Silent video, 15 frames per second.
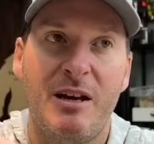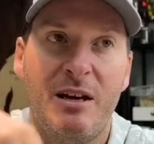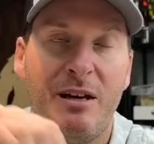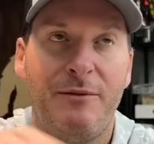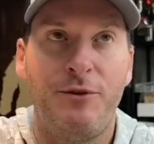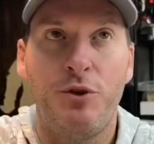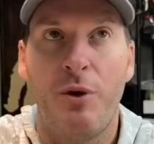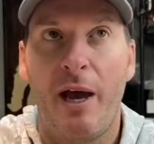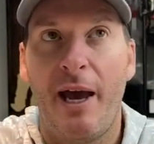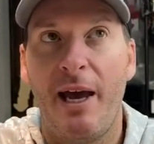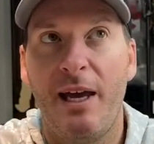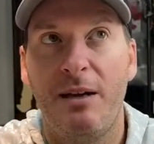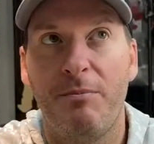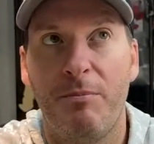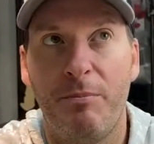if you
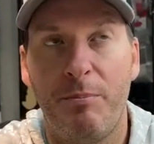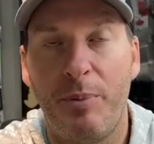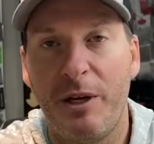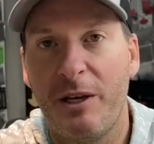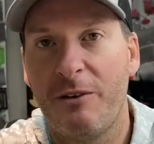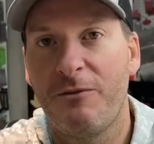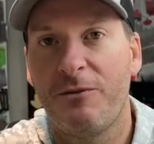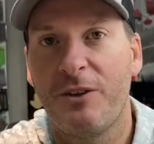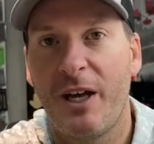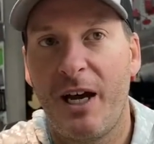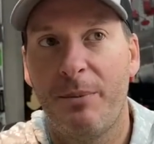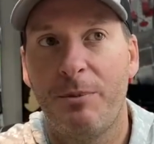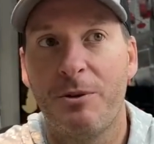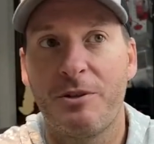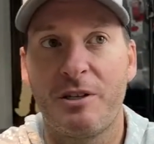had big
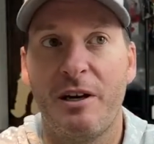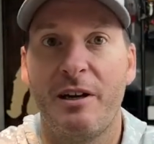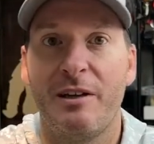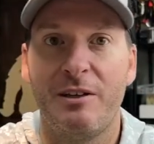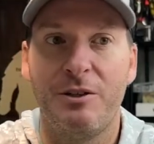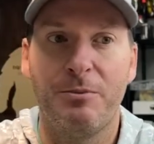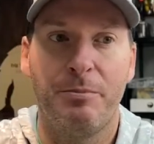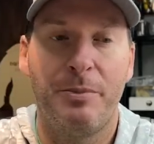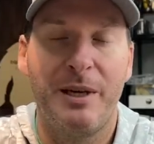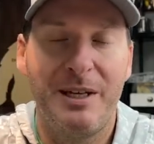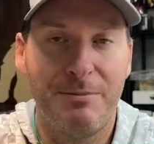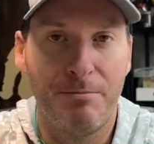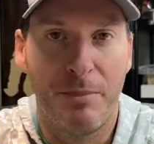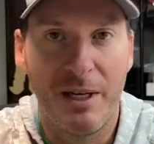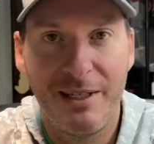flappers on it, your
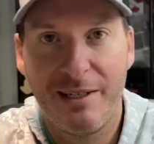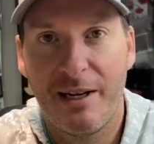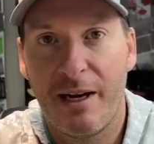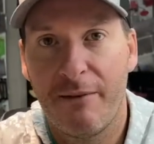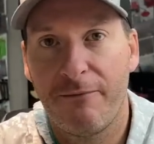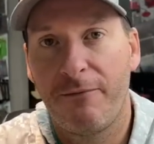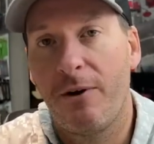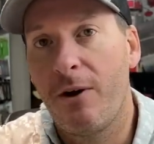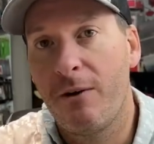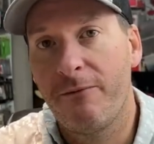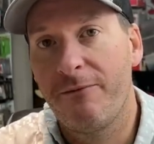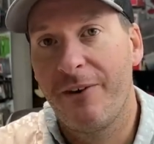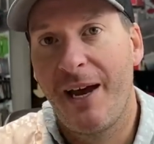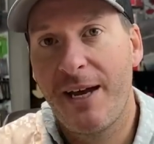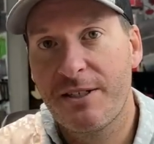bait might not
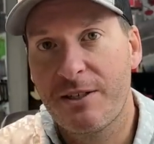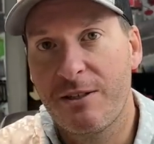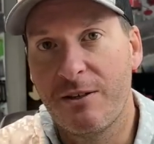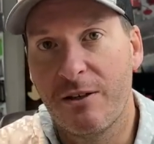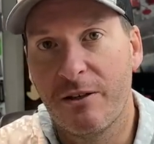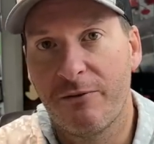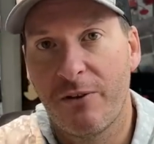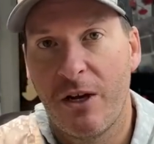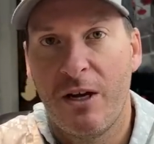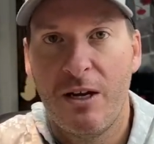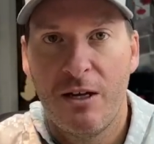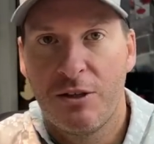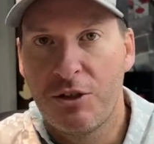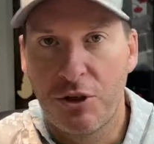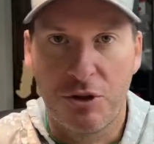fall fast enough
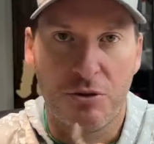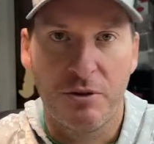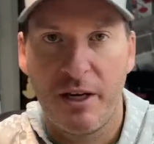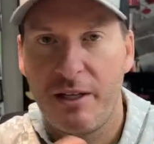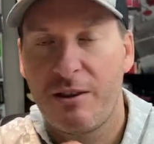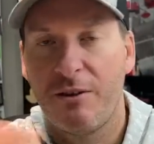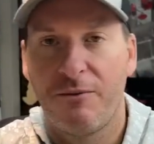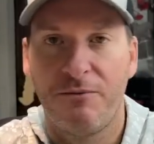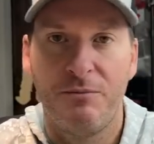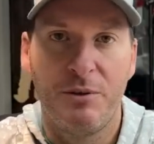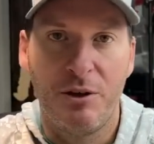to create the,